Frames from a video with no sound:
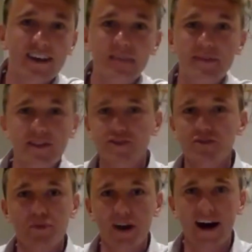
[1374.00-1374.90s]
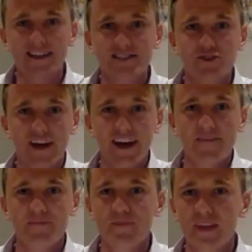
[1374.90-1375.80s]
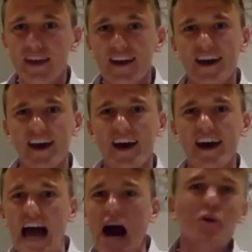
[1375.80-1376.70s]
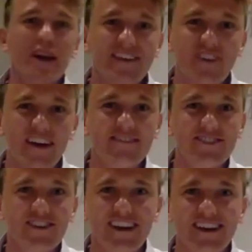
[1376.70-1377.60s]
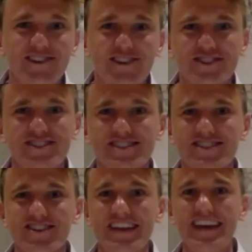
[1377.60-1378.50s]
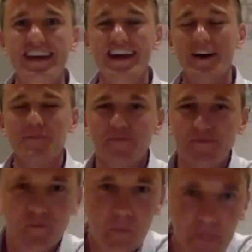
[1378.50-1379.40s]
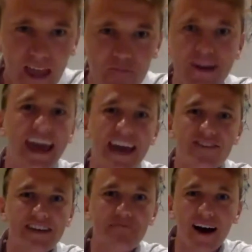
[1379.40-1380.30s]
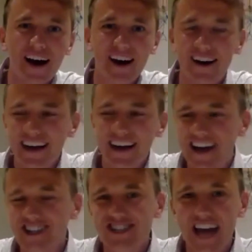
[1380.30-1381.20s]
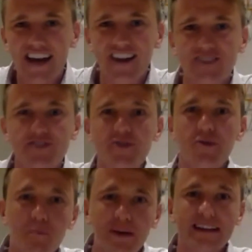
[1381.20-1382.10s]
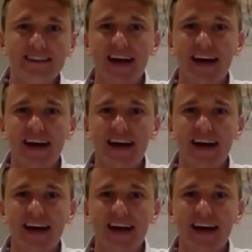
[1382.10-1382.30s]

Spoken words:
a little bit of a surprise today. Our inventor, Erik Torstensson, we gave him a challenge to build